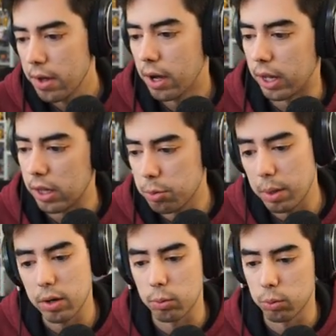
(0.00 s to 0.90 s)
Uh, he's
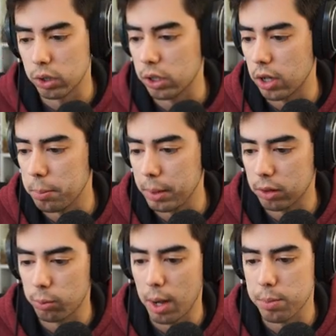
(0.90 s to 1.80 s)
been really good. Beat the
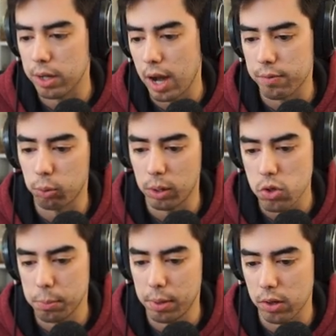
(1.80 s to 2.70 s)
Rams didn't have
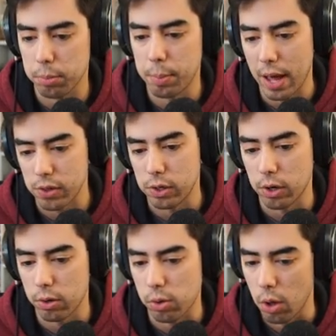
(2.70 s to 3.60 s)
300 plus passing
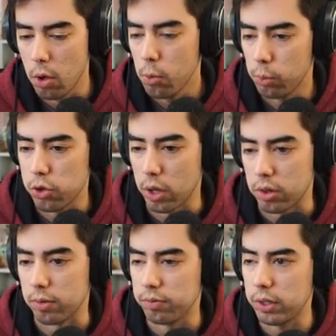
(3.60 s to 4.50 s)
yards with
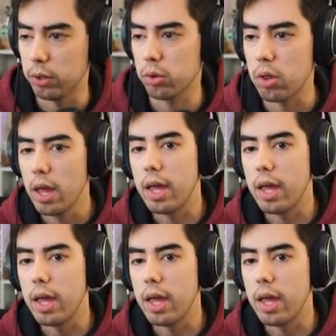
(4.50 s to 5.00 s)
Justin Fields.